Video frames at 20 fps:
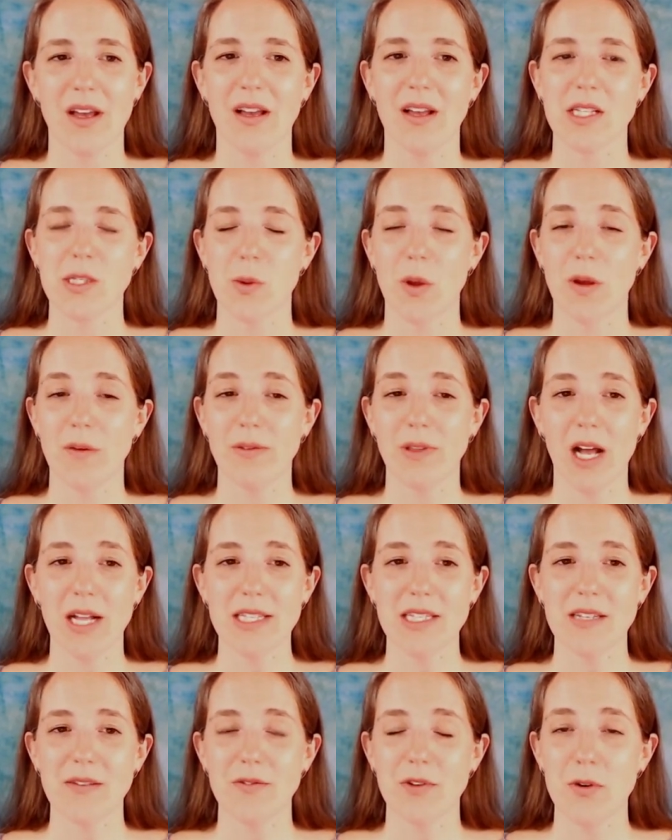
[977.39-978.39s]
So we have lots
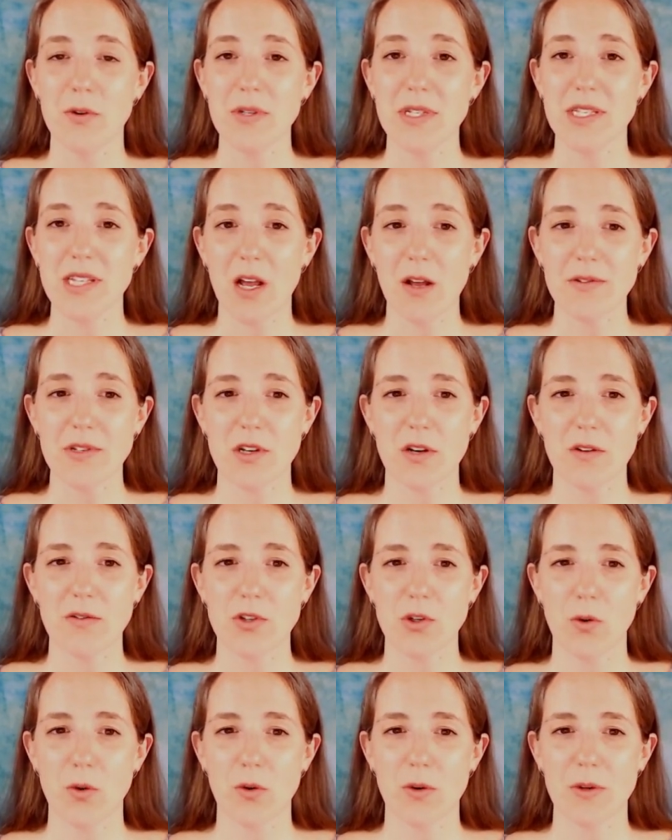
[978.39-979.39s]
of new self-serve
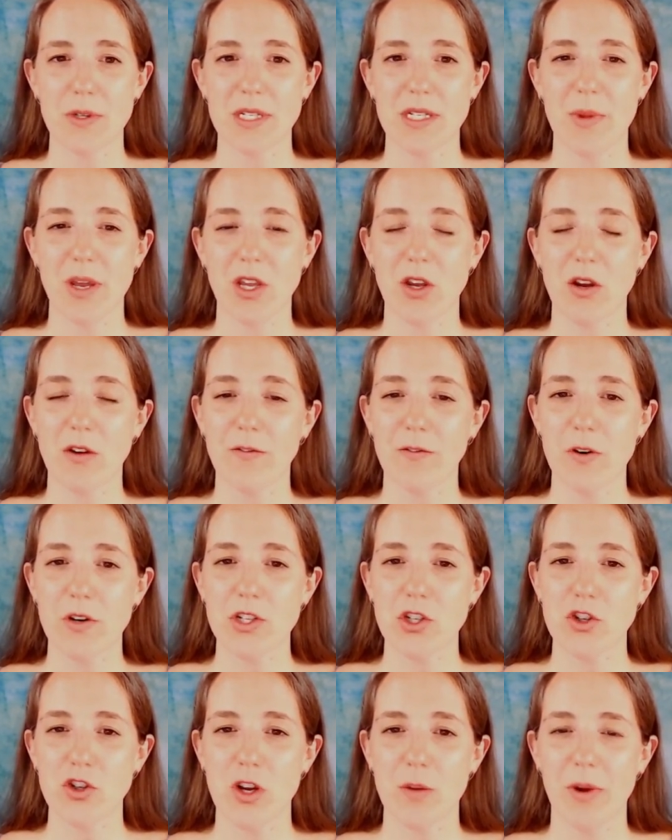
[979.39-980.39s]
tools to make your first trip